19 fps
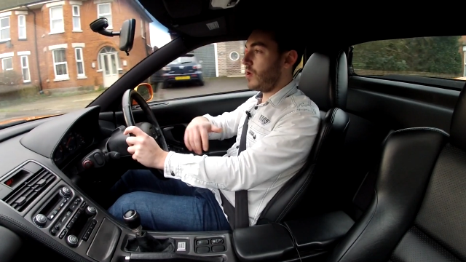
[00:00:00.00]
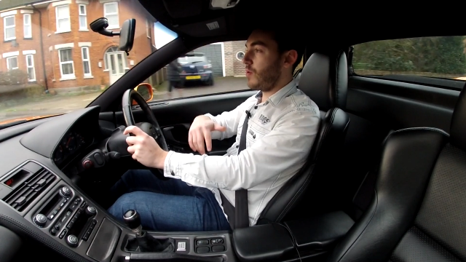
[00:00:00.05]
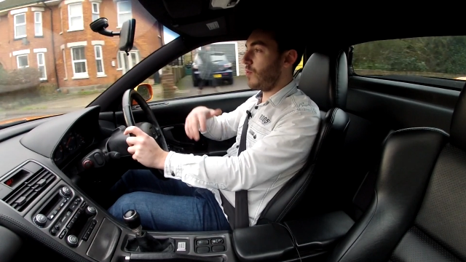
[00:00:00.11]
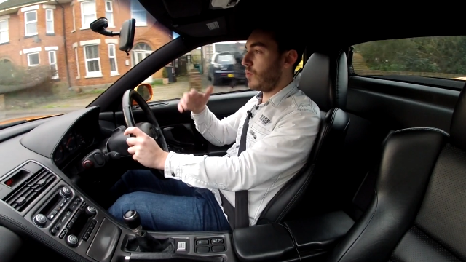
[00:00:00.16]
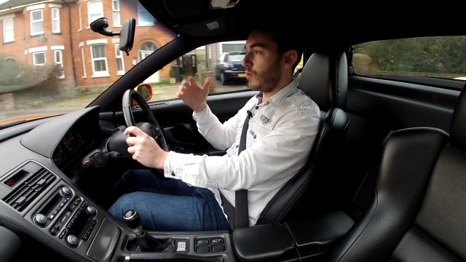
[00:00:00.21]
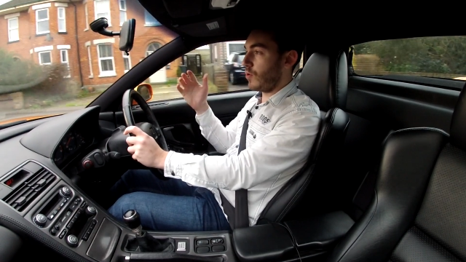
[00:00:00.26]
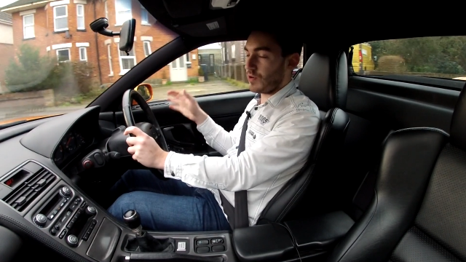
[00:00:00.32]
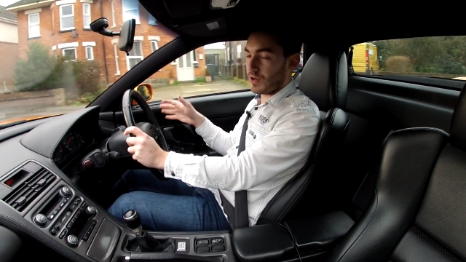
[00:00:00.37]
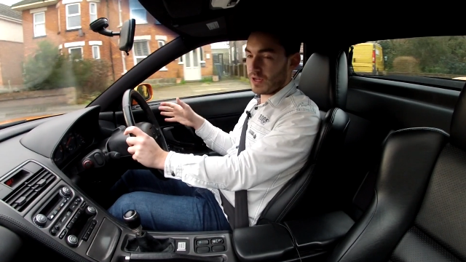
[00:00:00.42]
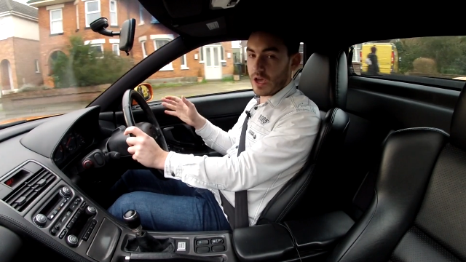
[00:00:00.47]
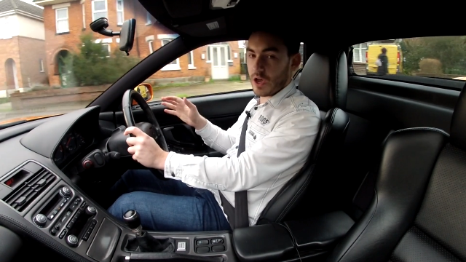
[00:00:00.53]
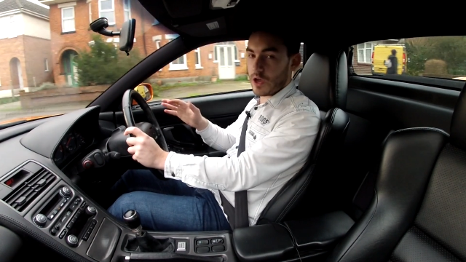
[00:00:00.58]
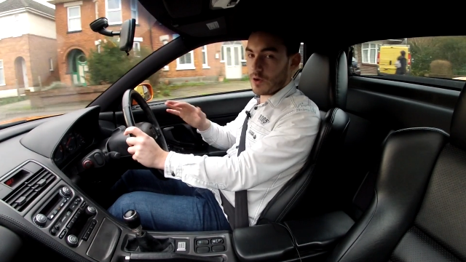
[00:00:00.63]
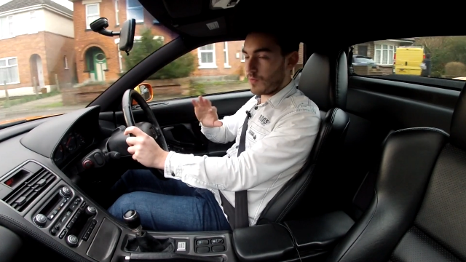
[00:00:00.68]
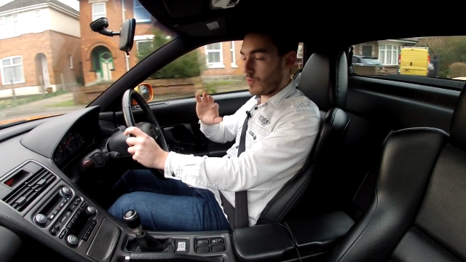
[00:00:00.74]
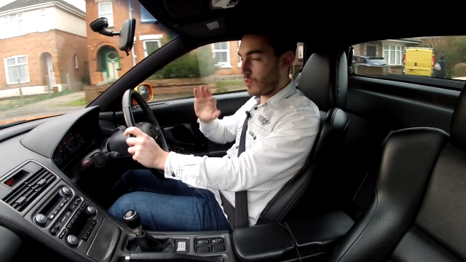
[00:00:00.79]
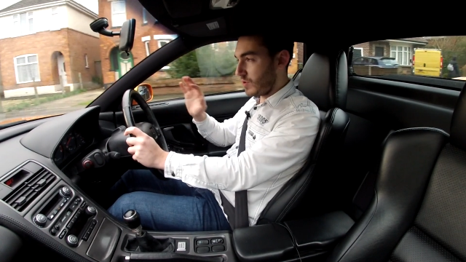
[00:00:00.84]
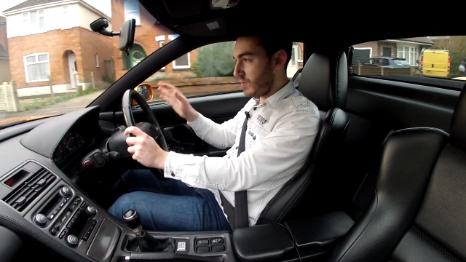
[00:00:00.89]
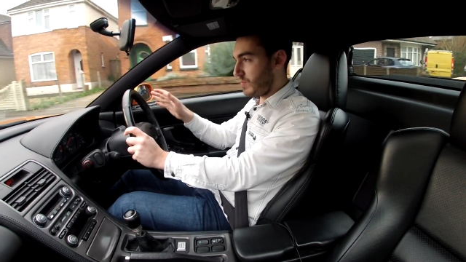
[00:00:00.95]
we're already
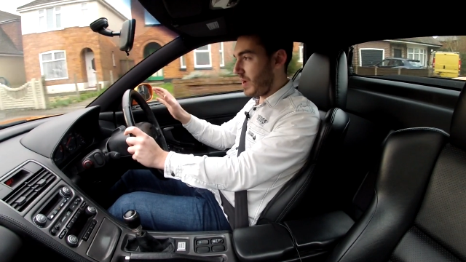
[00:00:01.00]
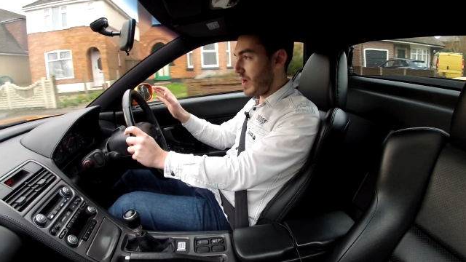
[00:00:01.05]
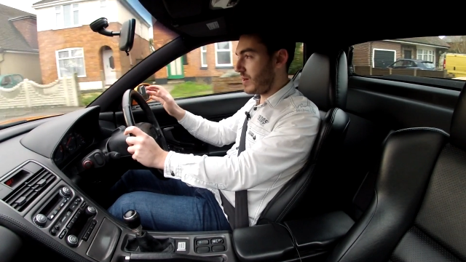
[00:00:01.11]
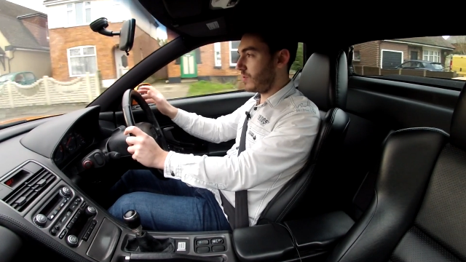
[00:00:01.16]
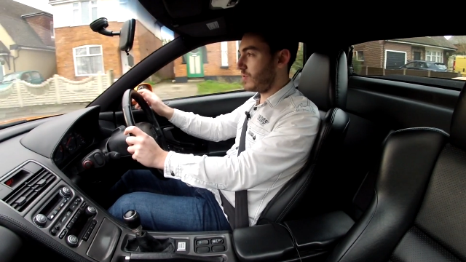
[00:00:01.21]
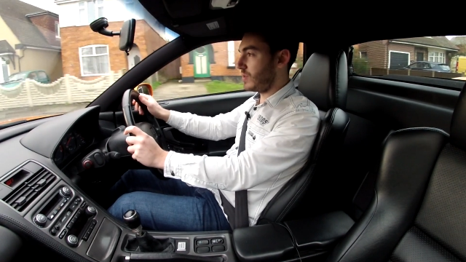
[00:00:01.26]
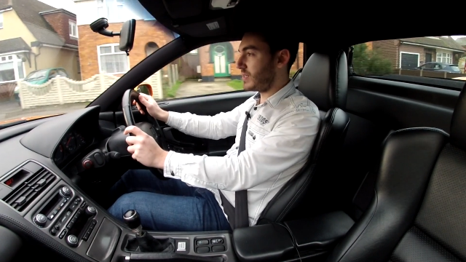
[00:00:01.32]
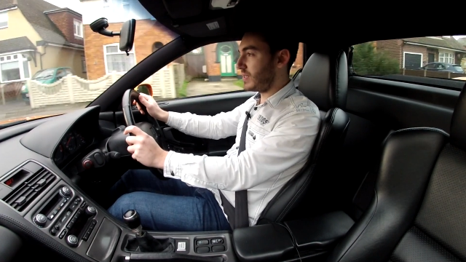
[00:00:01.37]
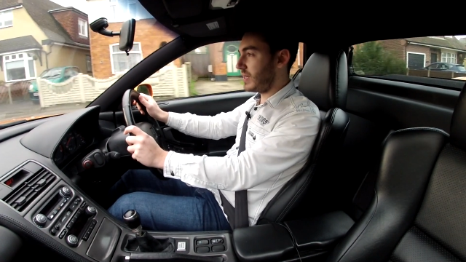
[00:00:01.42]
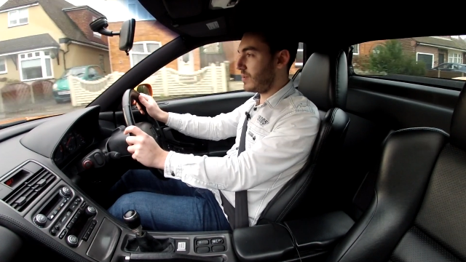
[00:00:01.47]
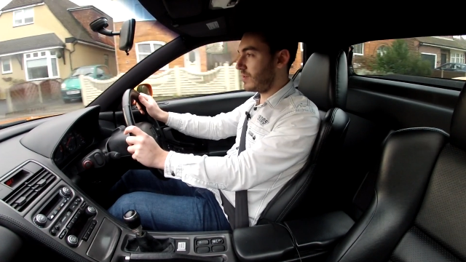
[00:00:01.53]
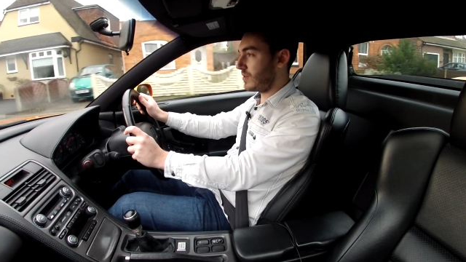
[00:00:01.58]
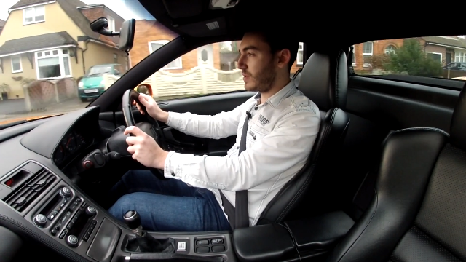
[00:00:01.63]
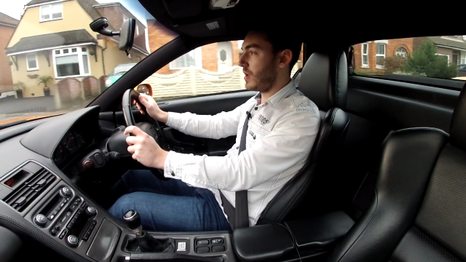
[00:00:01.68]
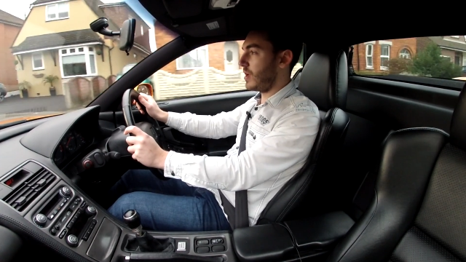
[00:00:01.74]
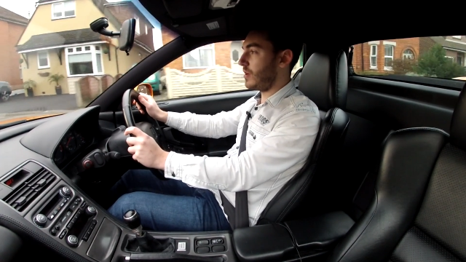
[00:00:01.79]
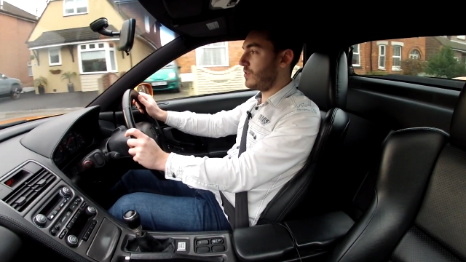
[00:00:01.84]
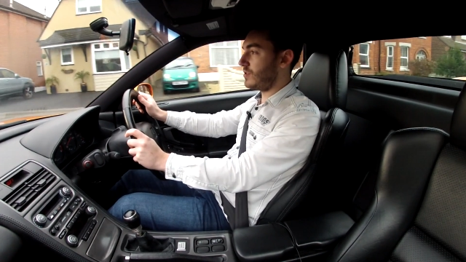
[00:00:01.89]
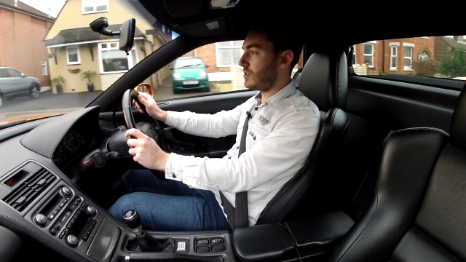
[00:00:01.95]
home, we're already back on the south
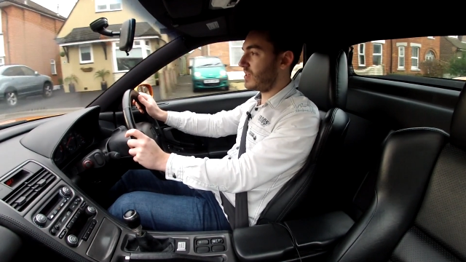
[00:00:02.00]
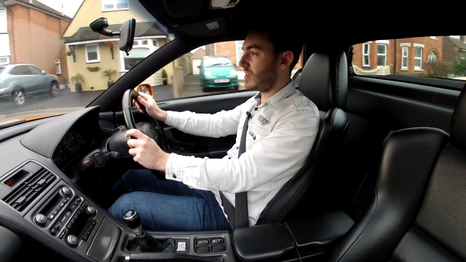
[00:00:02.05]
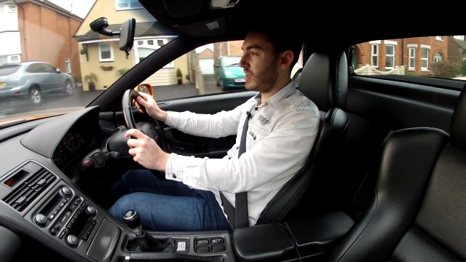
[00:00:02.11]
coast,